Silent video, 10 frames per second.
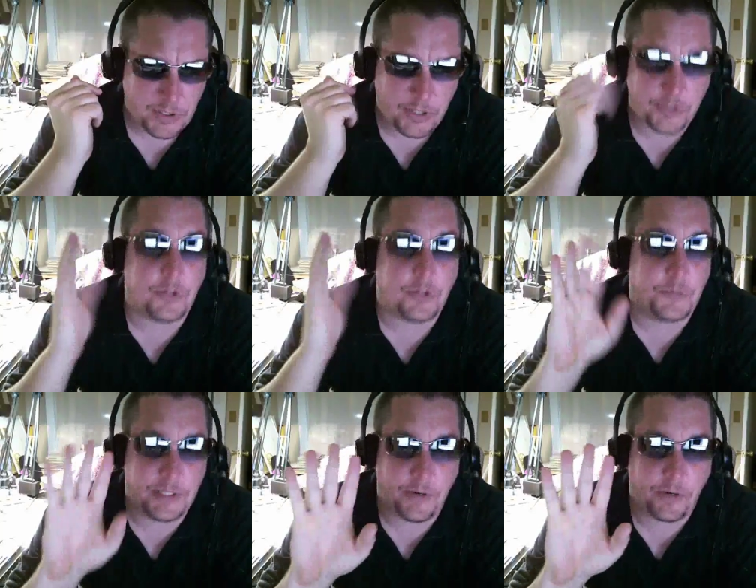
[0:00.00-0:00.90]
There's no
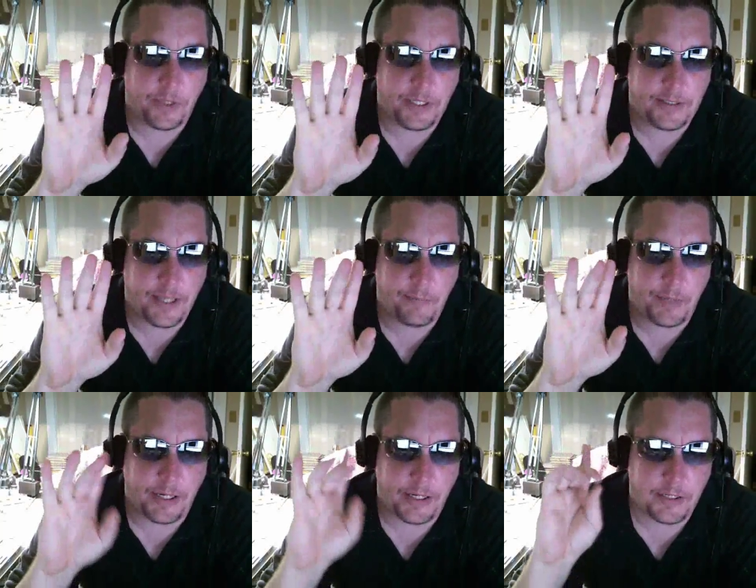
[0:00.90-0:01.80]
specific release date,
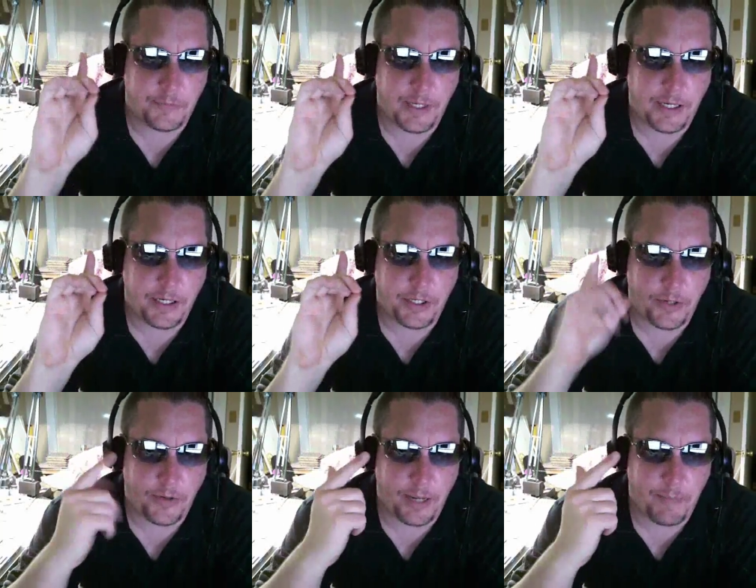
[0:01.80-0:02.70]
but it is being
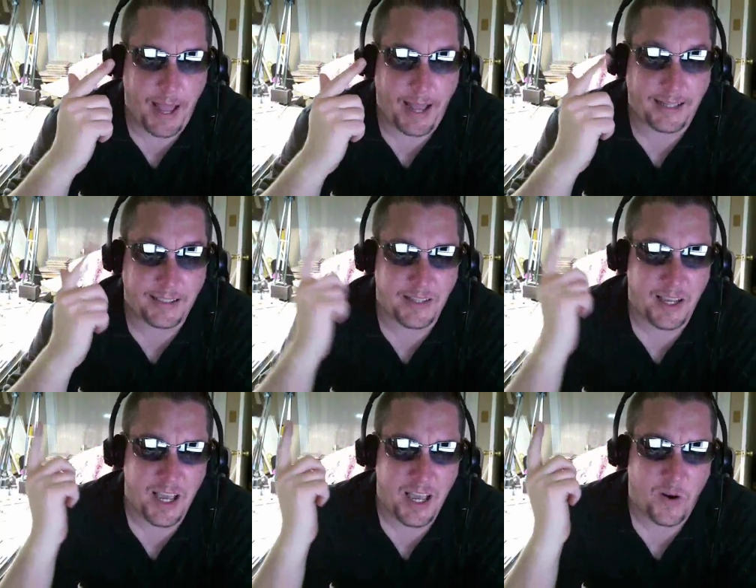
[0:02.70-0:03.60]
shown at PAX
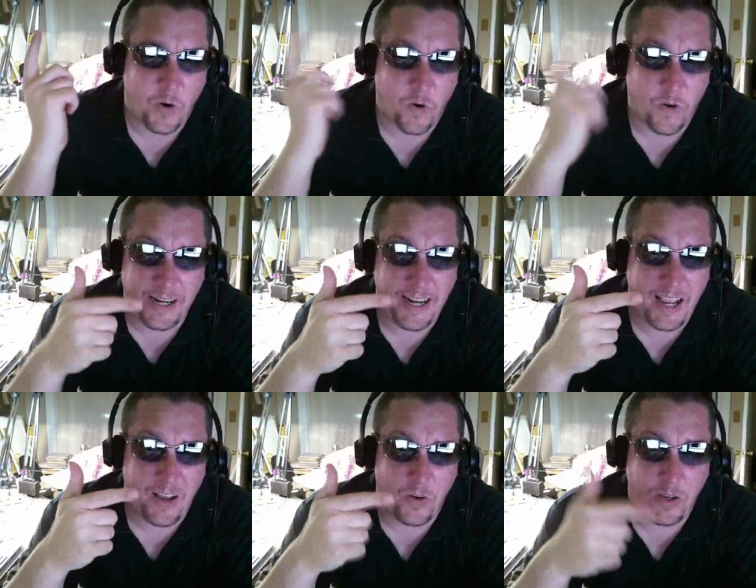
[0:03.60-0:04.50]
right
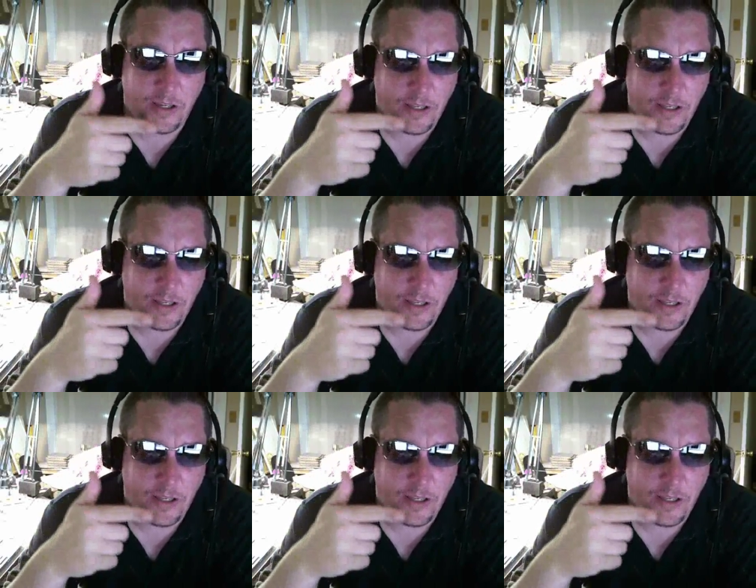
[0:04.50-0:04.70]
now.